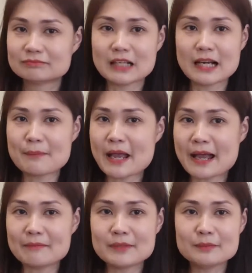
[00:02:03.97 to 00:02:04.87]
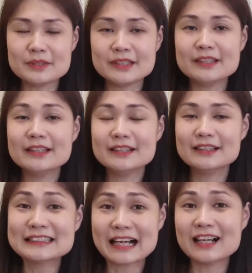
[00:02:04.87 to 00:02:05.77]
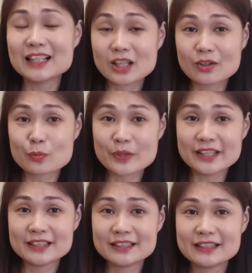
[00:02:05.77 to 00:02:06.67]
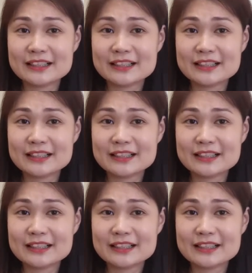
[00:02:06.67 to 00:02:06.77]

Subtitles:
iPad maybe, these are a lot of weight.